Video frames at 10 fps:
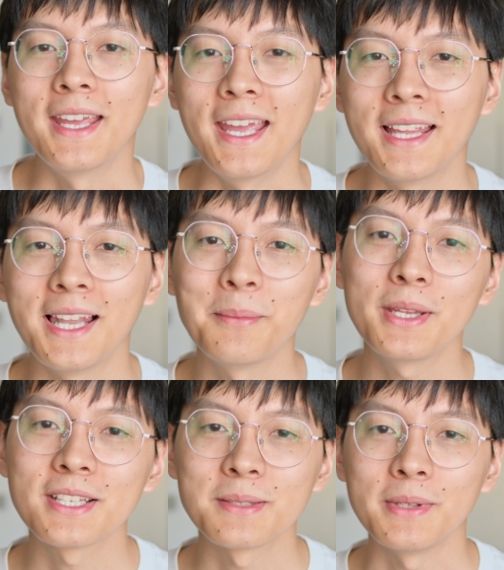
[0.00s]
And let
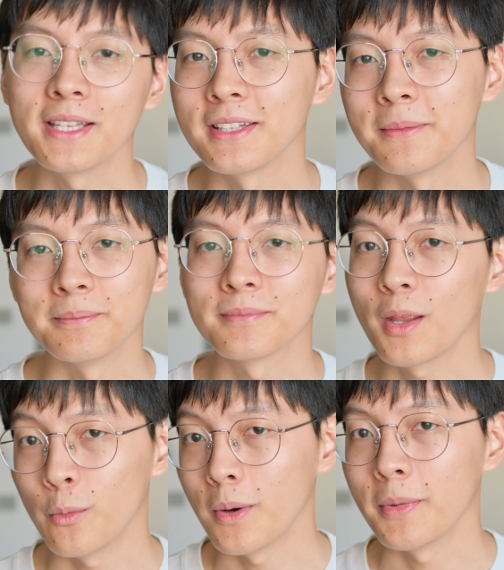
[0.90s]
me explain them
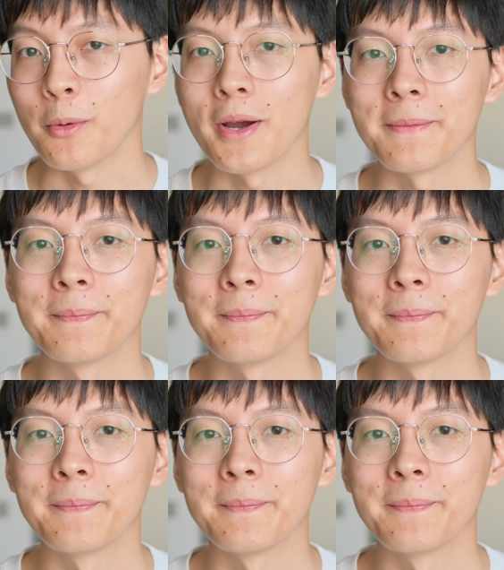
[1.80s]
one by one.